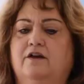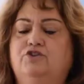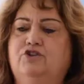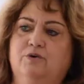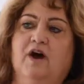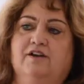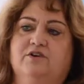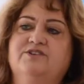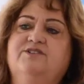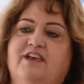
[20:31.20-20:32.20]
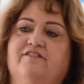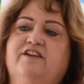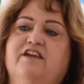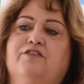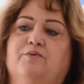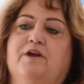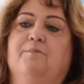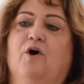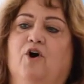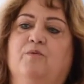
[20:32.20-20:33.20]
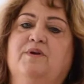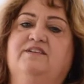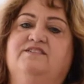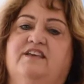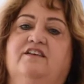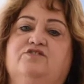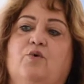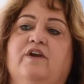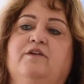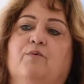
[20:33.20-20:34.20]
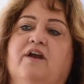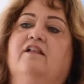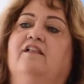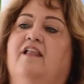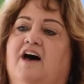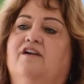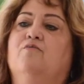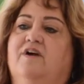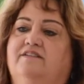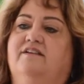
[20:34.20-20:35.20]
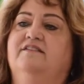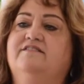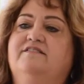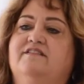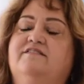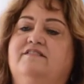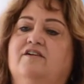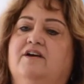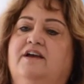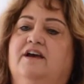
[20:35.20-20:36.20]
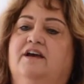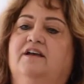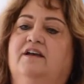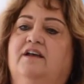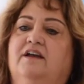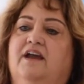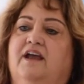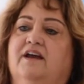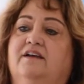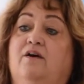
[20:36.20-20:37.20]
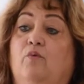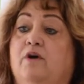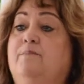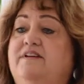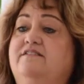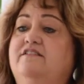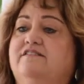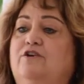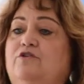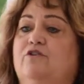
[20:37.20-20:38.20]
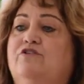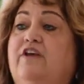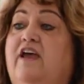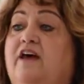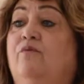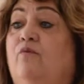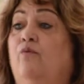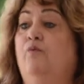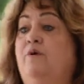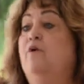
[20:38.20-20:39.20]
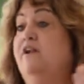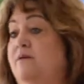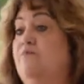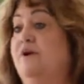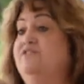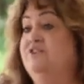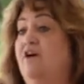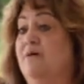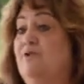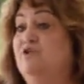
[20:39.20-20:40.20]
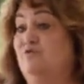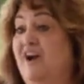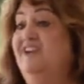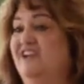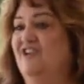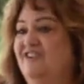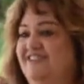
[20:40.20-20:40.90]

273 apartments is going to bring a lot of residents to this area, and we're business owners, and we want to embrace commerce right here.